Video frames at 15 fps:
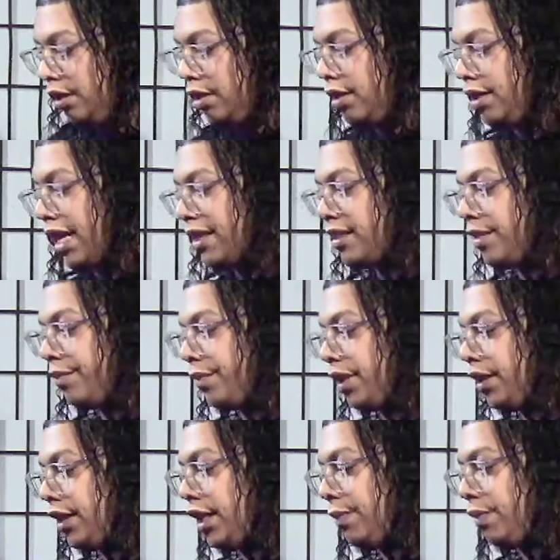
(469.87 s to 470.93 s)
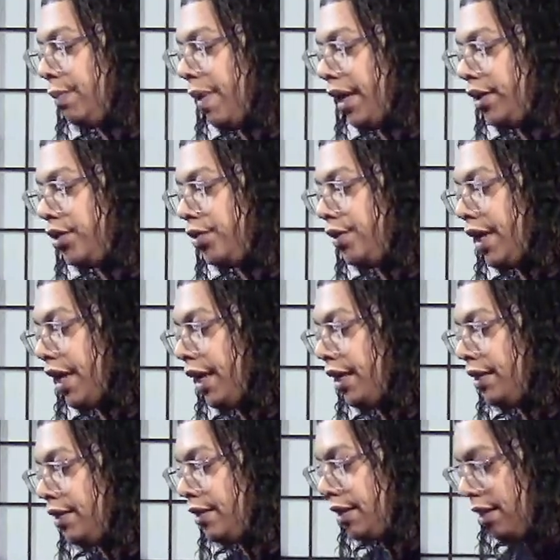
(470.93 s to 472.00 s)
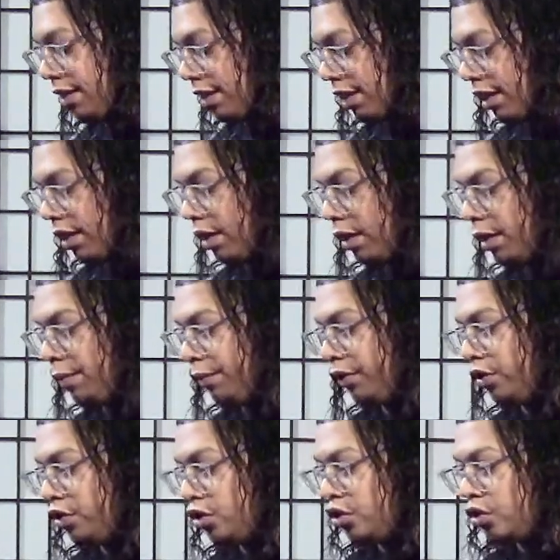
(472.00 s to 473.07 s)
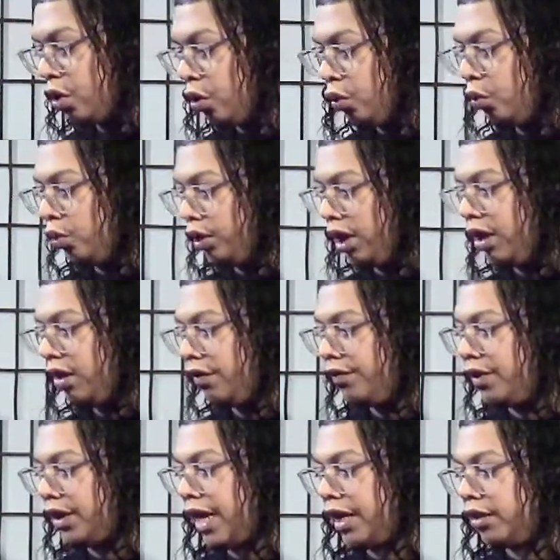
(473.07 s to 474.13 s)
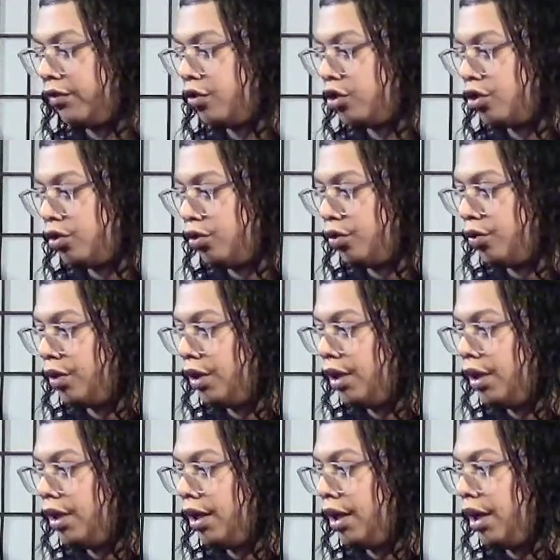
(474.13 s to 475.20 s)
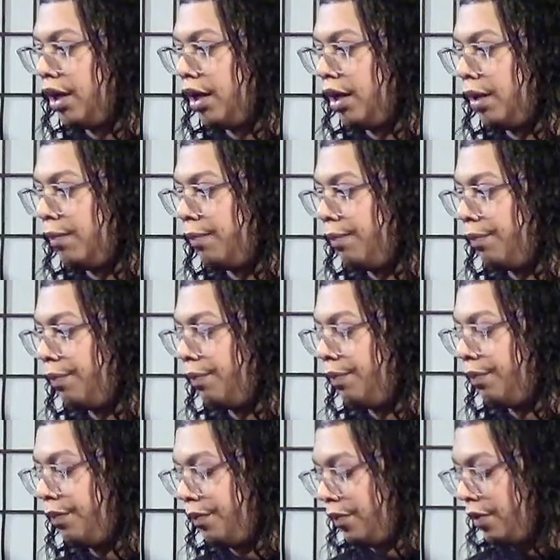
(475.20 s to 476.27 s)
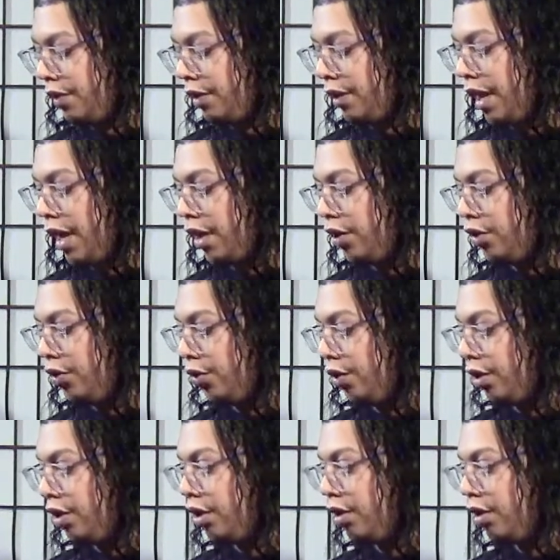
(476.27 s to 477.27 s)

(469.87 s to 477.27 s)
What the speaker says: That's something to keep in mind too, guys. The sole of the kind of shoe that you're